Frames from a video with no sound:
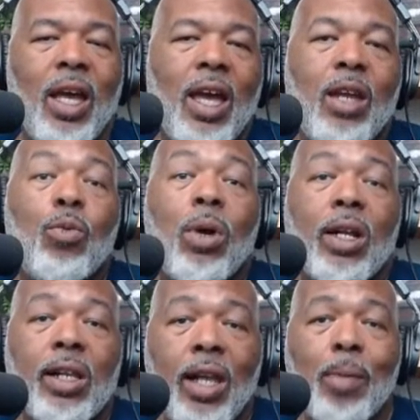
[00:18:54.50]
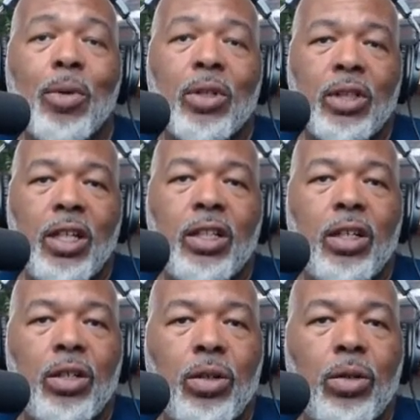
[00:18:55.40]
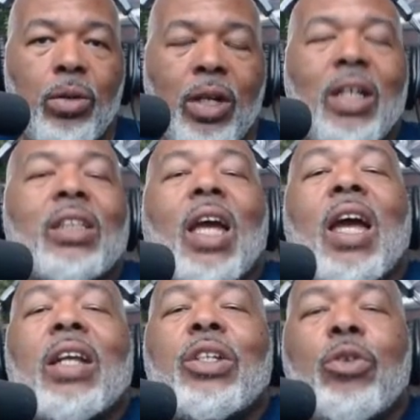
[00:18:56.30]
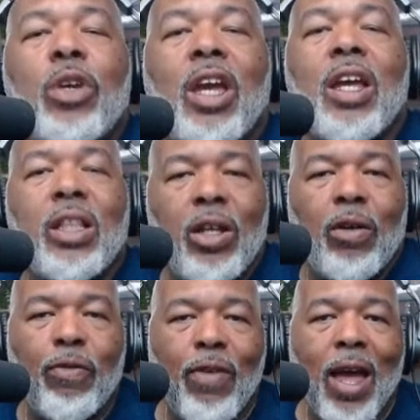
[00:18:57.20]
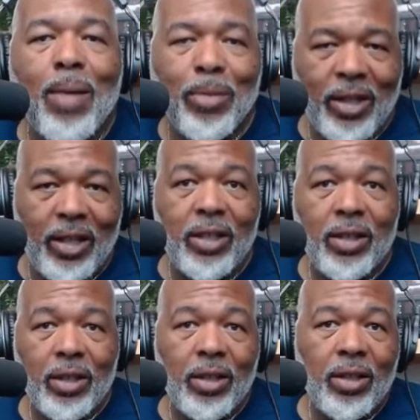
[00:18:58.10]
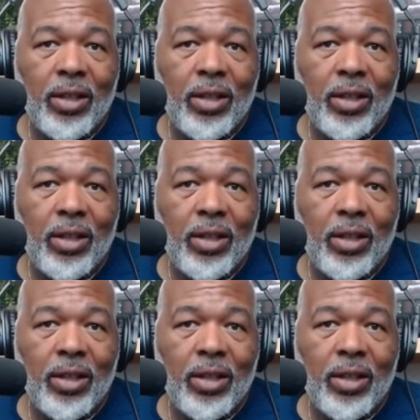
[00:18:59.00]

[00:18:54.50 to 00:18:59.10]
And what clubbers need to do is educate their families